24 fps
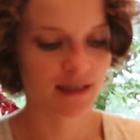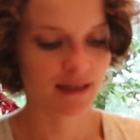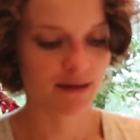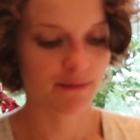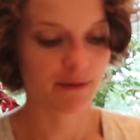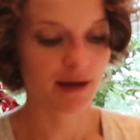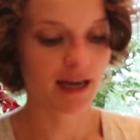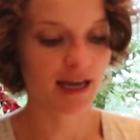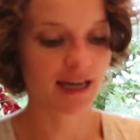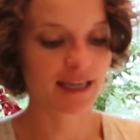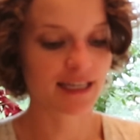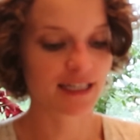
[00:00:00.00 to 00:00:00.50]

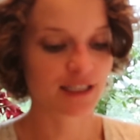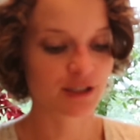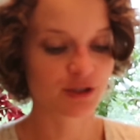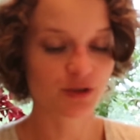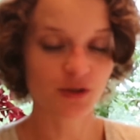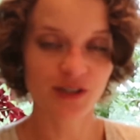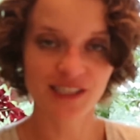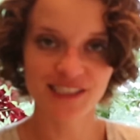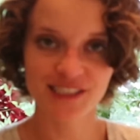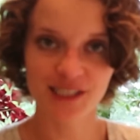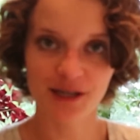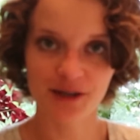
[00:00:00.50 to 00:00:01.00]
but I
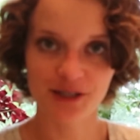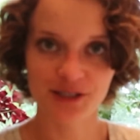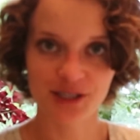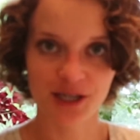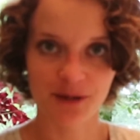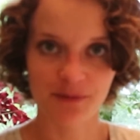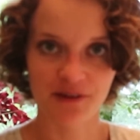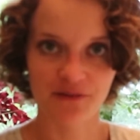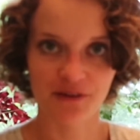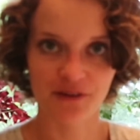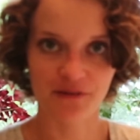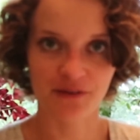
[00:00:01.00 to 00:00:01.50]
enjoy
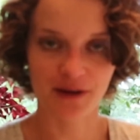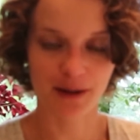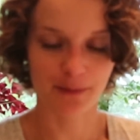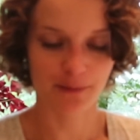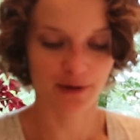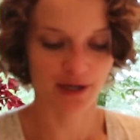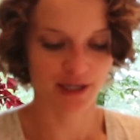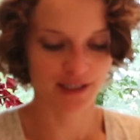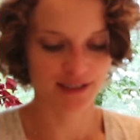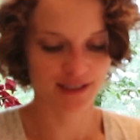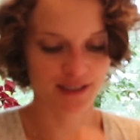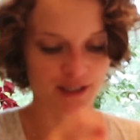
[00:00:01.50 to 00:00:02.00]
shopping for
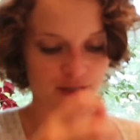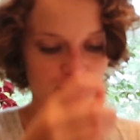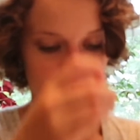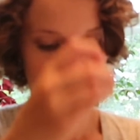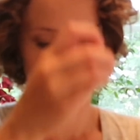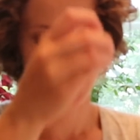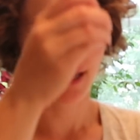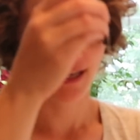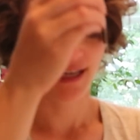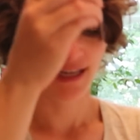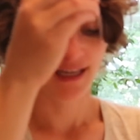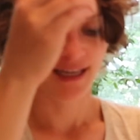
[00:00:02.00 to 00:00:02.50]
fabric.
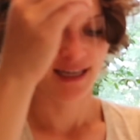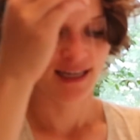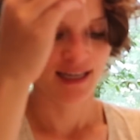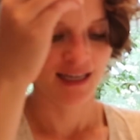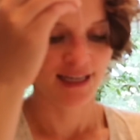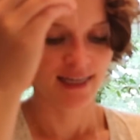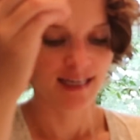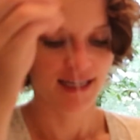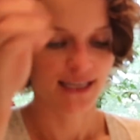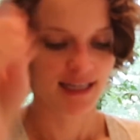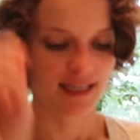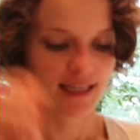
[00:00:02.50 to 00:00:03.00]
So
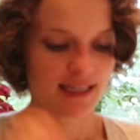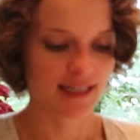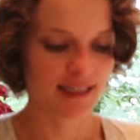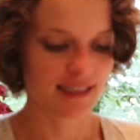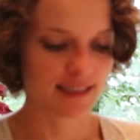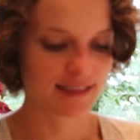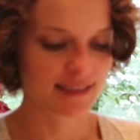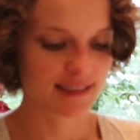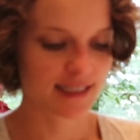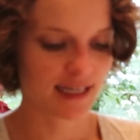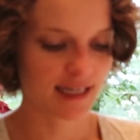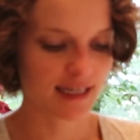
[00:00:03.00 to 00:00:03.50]

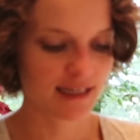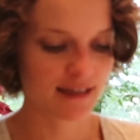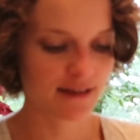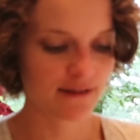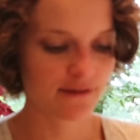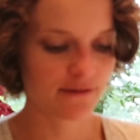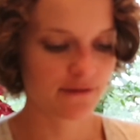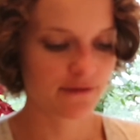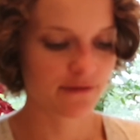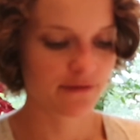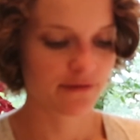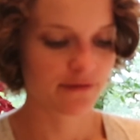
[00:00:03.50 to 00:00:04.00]
it's kind
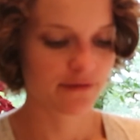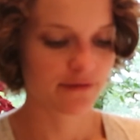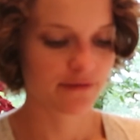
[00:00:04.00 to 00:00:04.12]
of